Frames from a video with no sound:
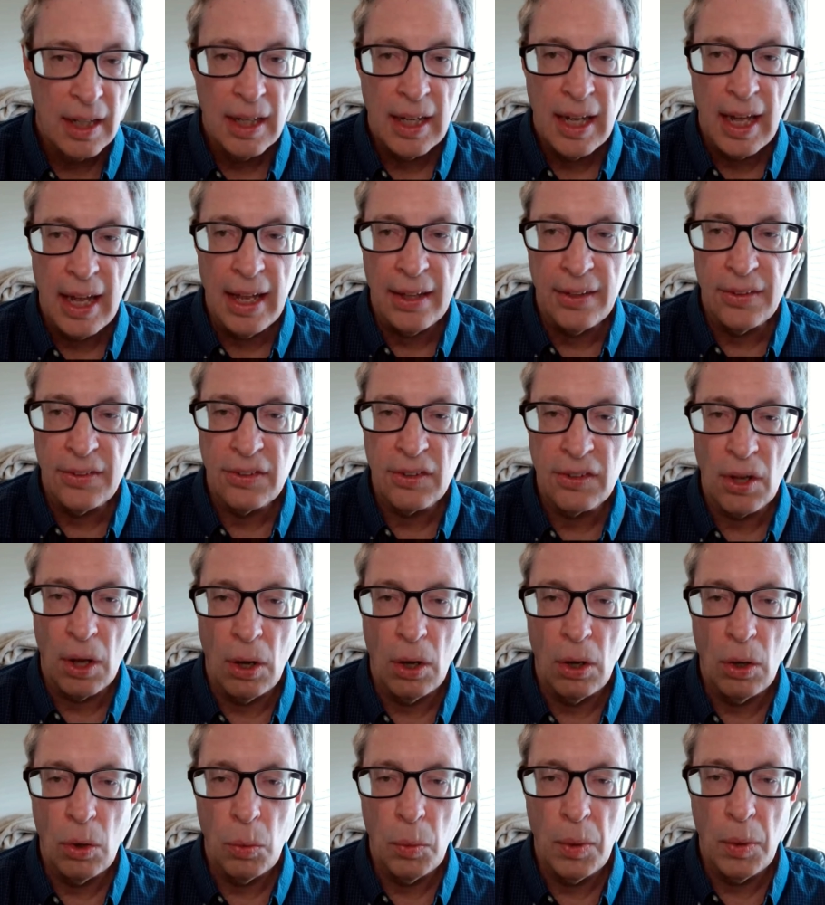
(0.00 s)
And
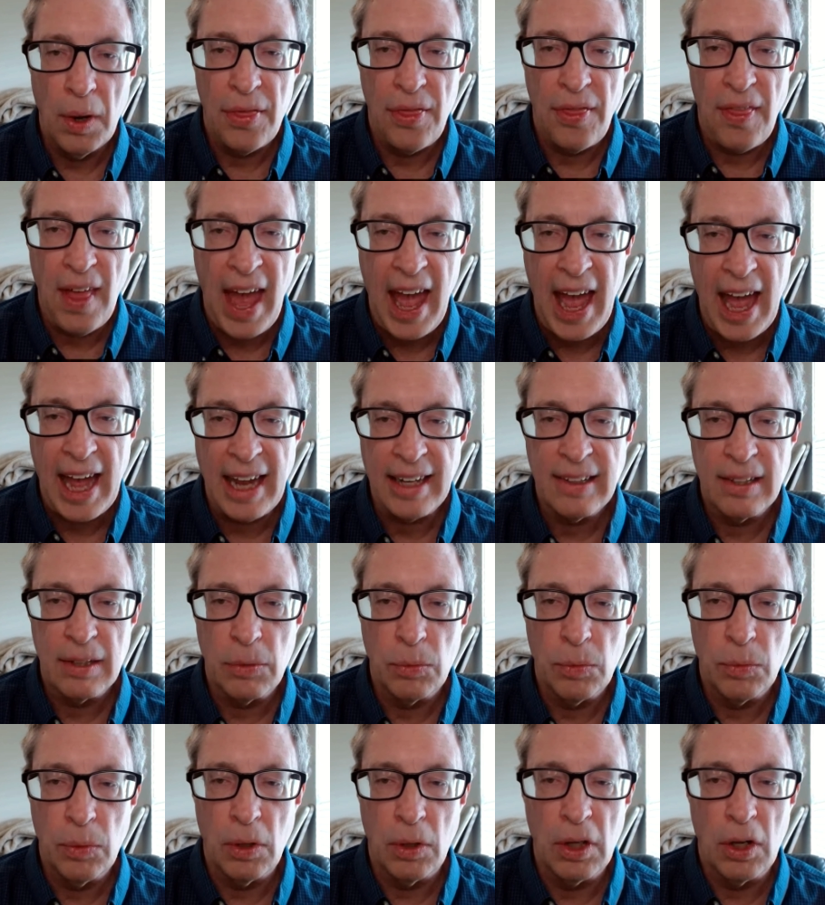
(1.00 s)
so, with that,
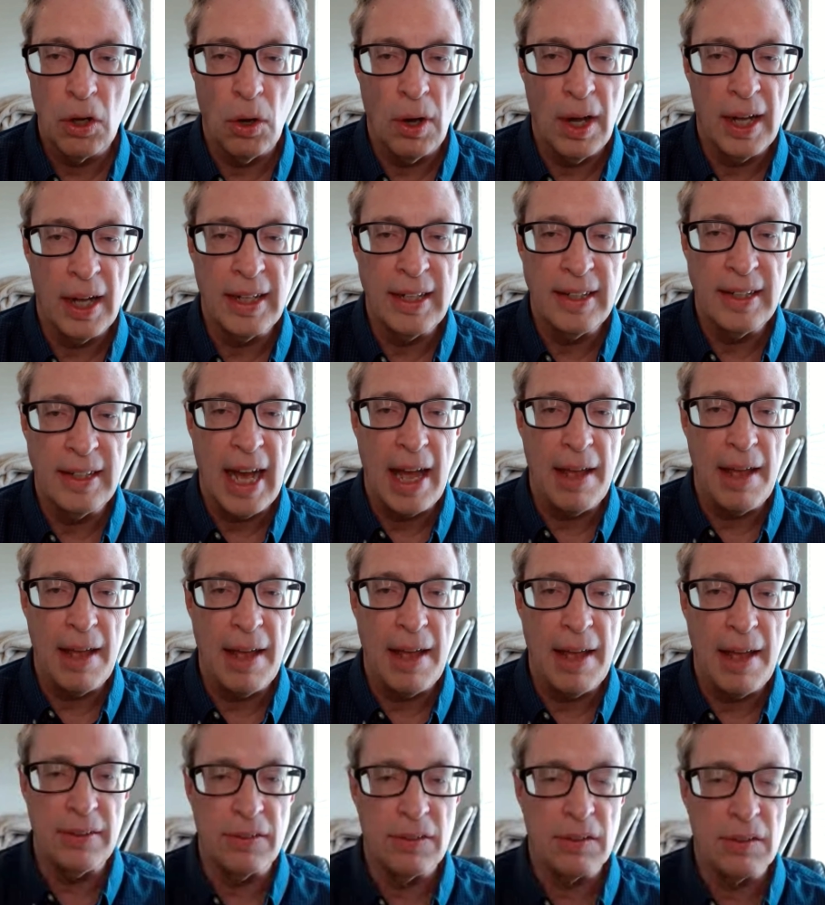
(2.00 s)
we'll go ahead and dive
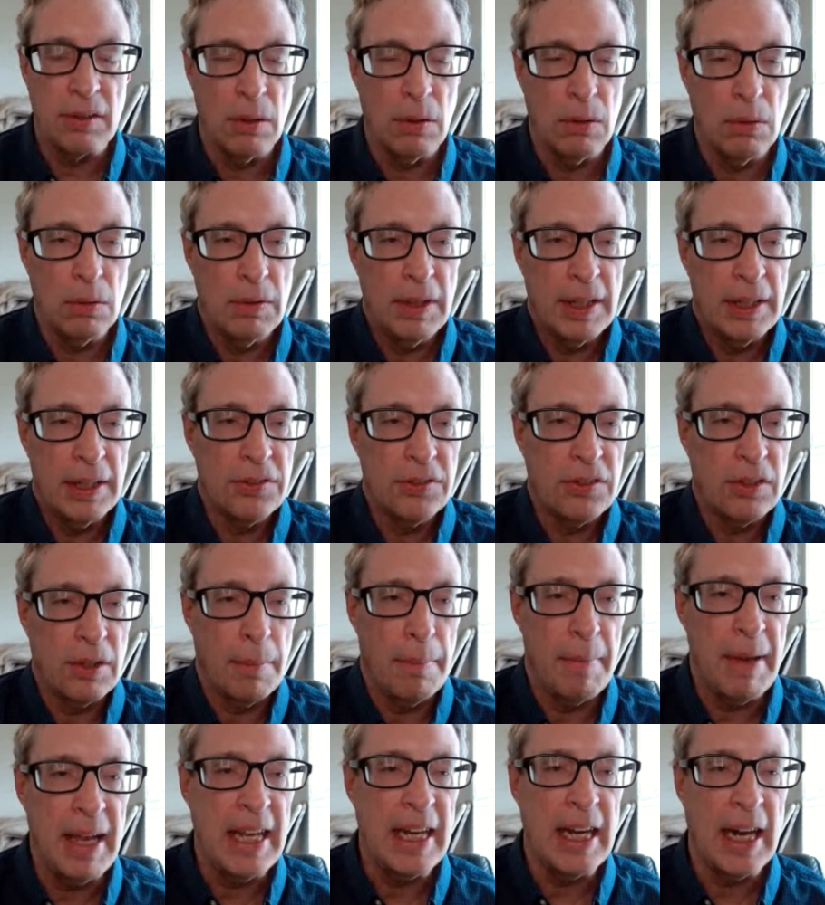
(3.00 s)
in. So, here's the
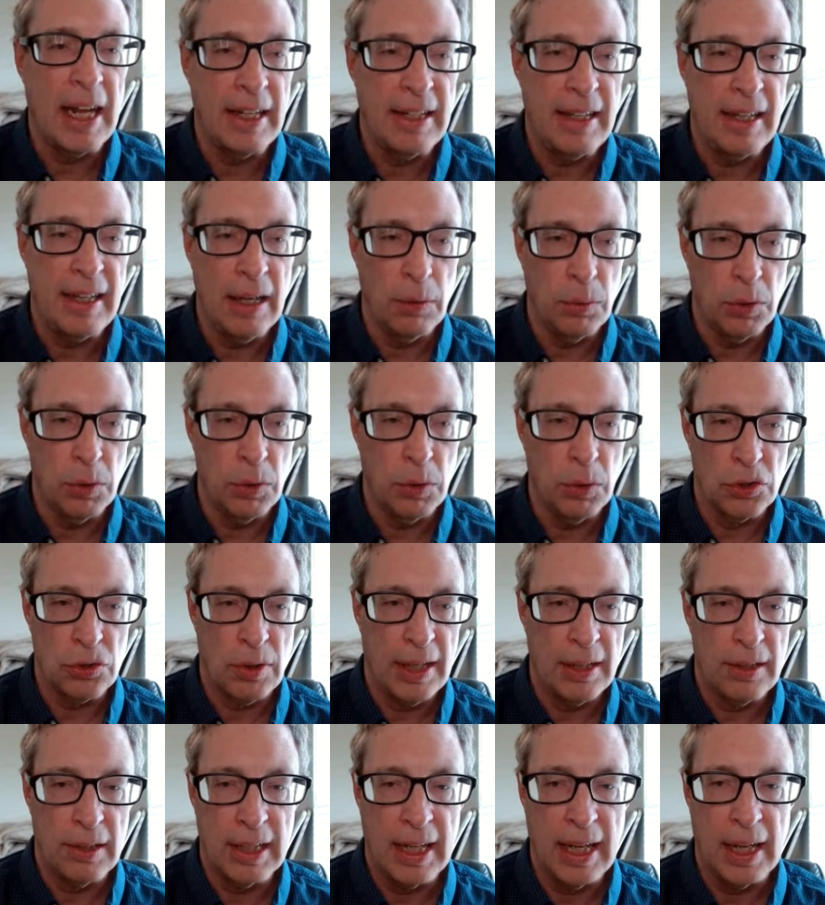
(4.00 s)
main idea we're trying
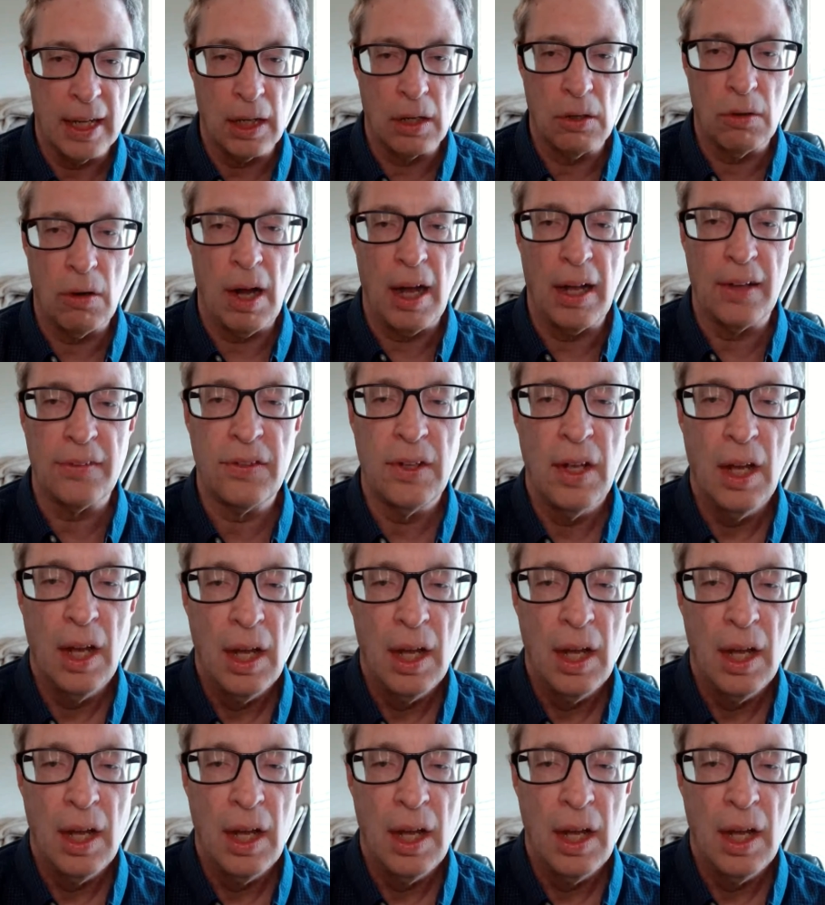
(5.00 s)
to get across: